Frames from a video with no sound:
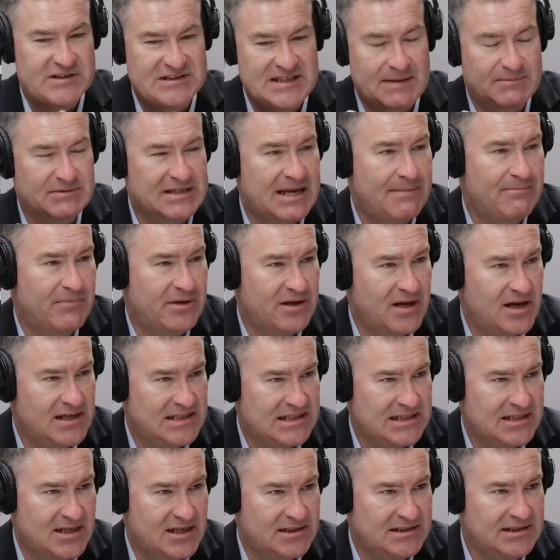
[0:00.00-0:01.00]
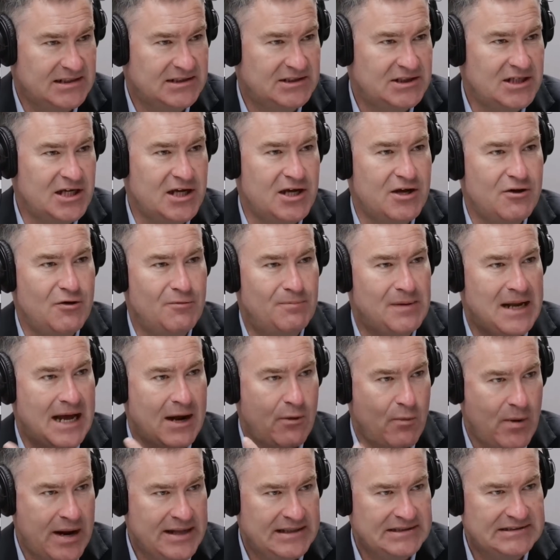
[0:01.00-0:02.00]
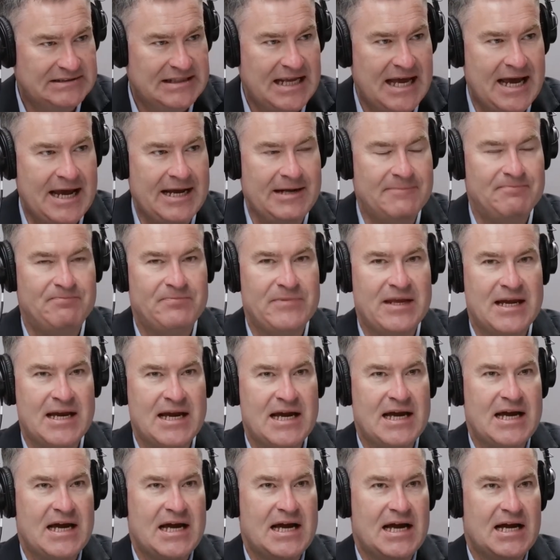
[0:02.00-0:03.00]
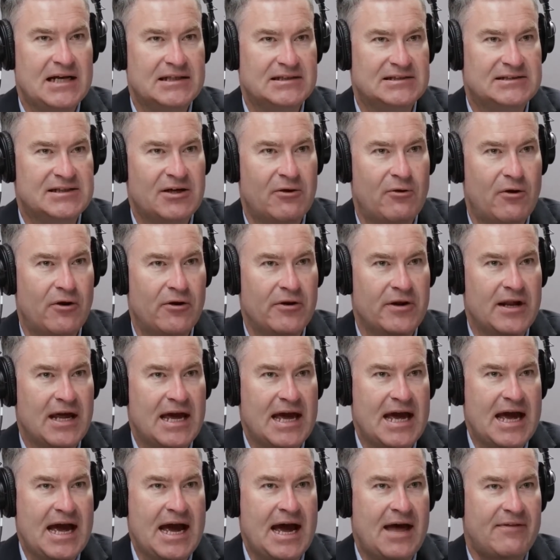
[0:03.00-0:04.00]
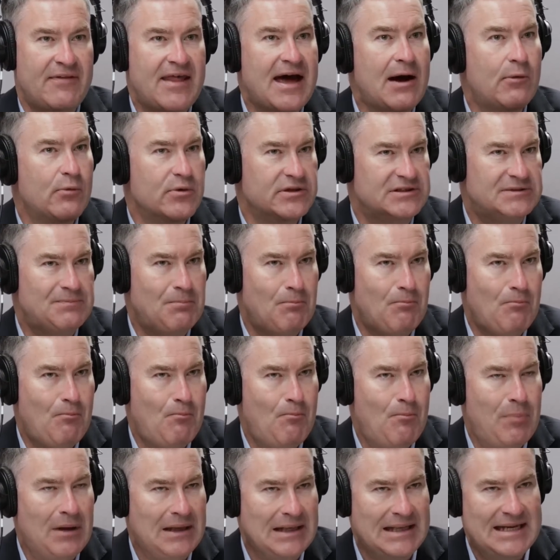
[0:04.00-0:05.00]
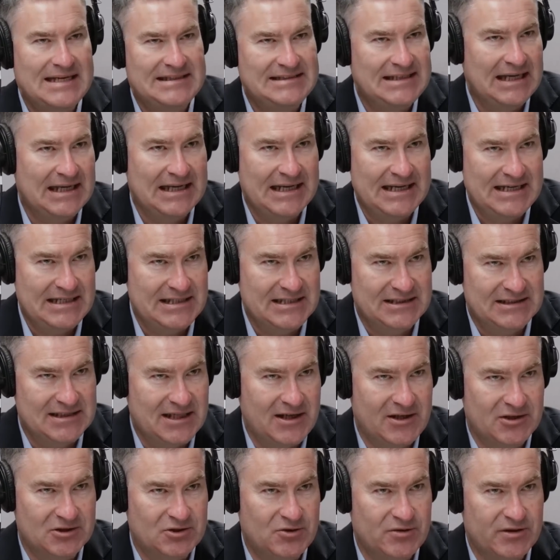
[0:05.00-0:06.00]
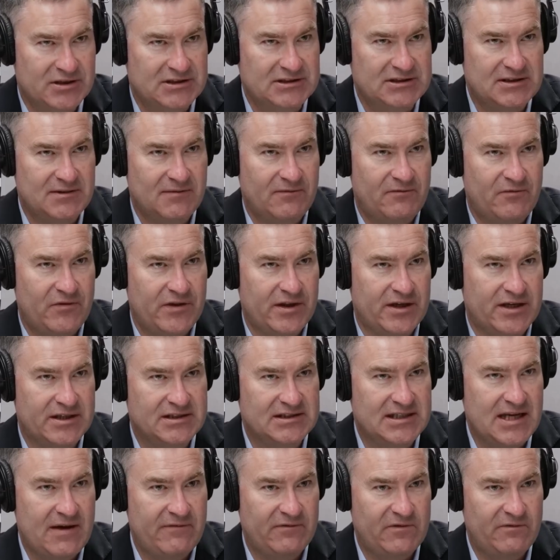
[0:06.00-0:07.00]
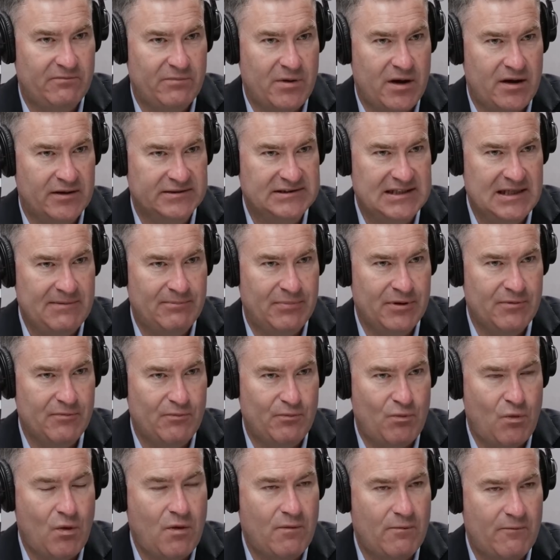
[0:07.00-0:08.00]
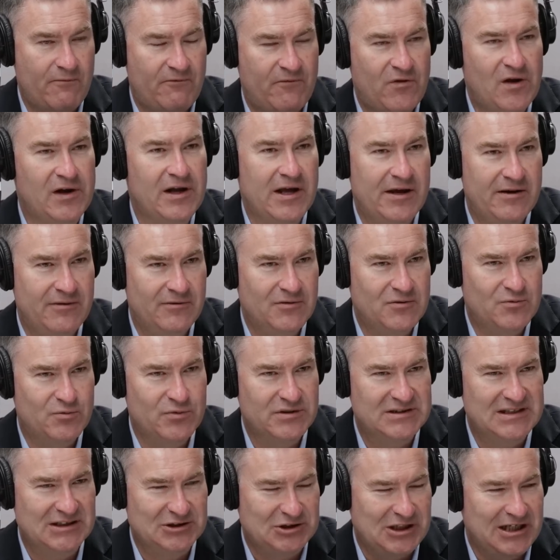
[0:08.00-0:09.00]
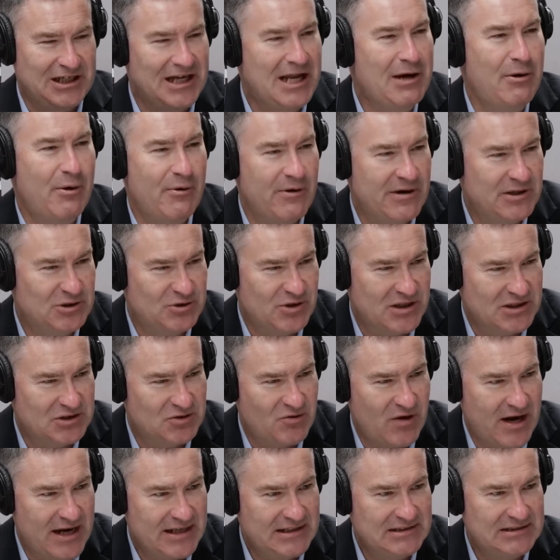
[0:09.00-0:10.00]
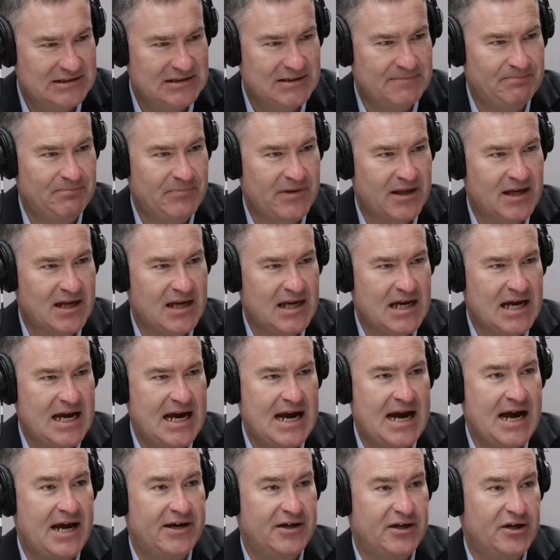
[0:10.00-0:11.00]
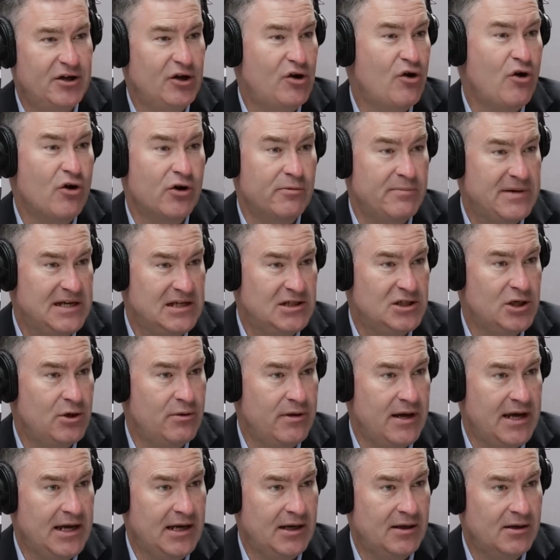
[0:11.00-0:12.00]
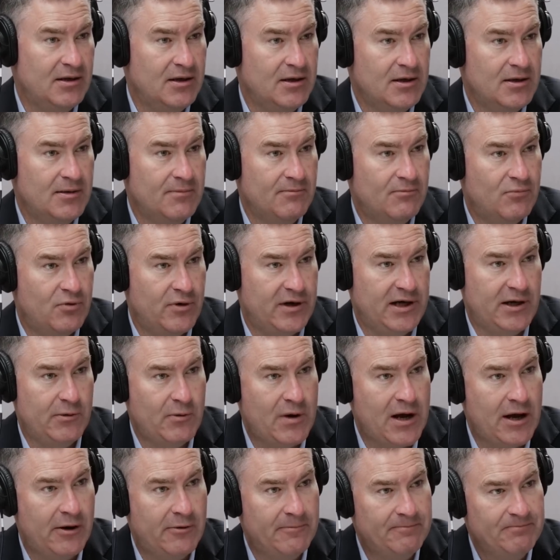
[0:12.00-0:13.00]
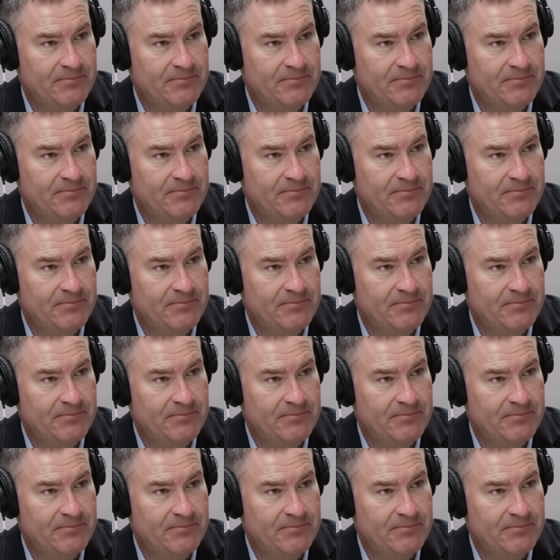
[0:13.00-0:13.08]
September 1992, Black Wednesday, and so on. And that was politically disastrous for the Conservative Party. But what followed was actually lower interest rates and an economy doing pretty well.